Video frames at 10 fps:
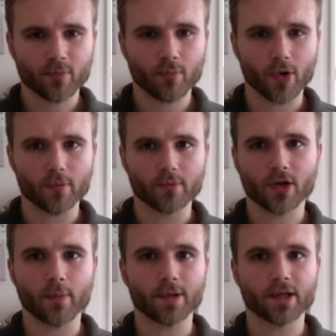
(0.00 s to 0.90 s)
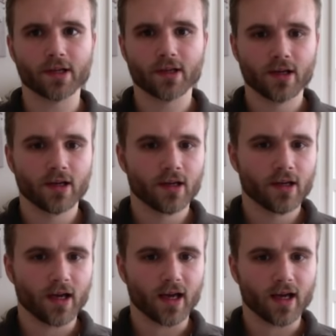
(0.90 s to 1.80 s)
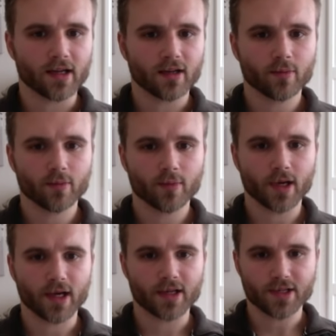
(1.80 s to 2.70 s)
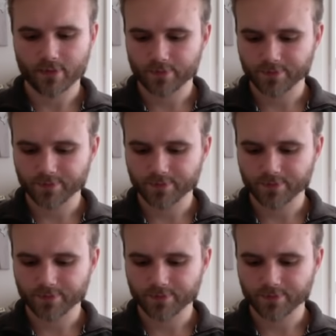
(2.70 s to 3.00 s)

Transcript: Boom, copied, and paste.